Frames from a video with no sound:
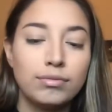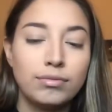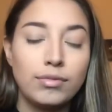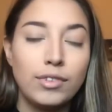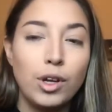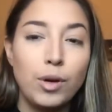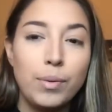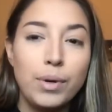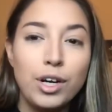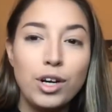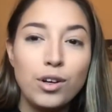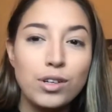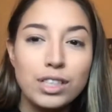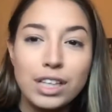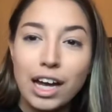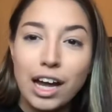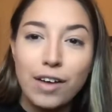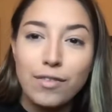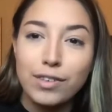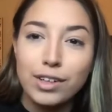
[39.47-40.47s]
Nobody knows I
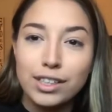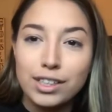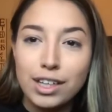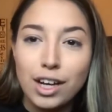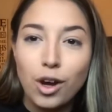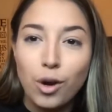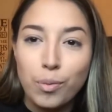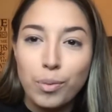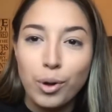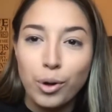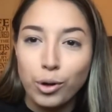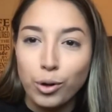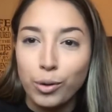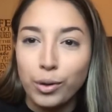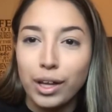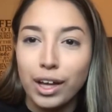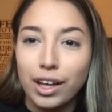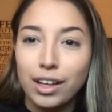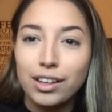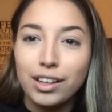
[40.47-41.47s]
have this. I hope y'all know
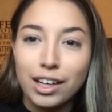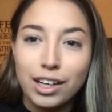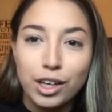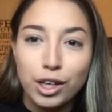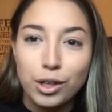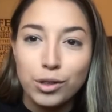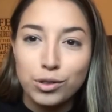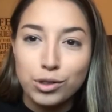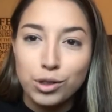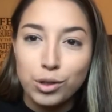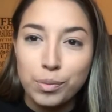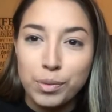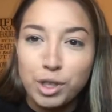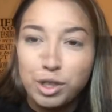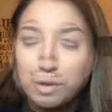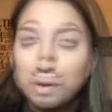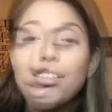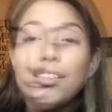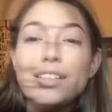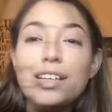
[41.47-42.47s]
that. Thank you so much
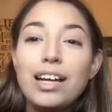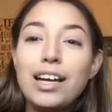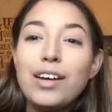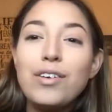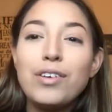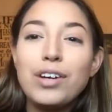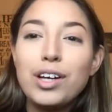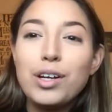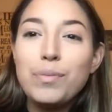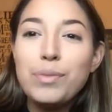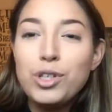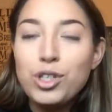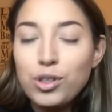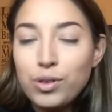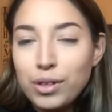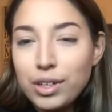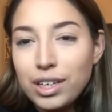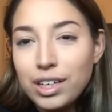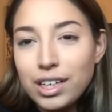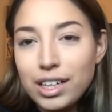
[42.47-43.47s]
for that. Today we're going to be
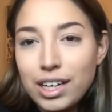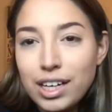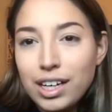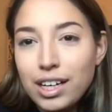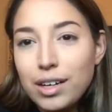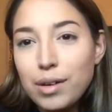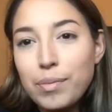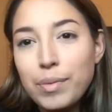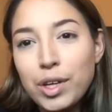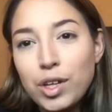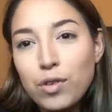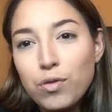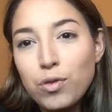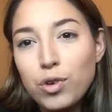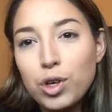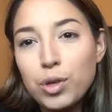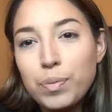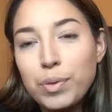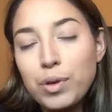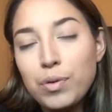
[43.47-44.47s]
doing the May the
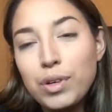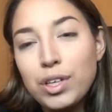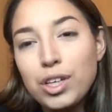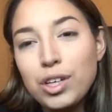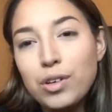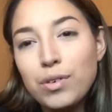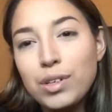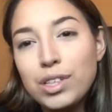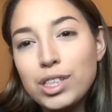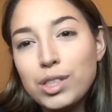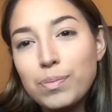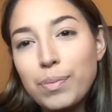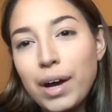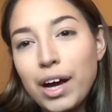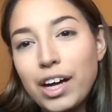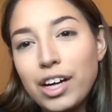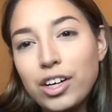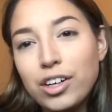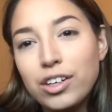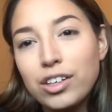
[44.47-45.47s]
4th Be With You
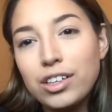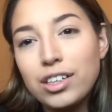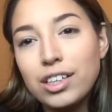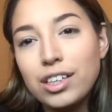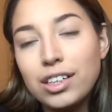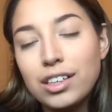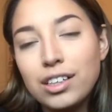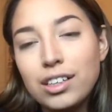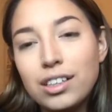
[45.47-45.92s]
inspired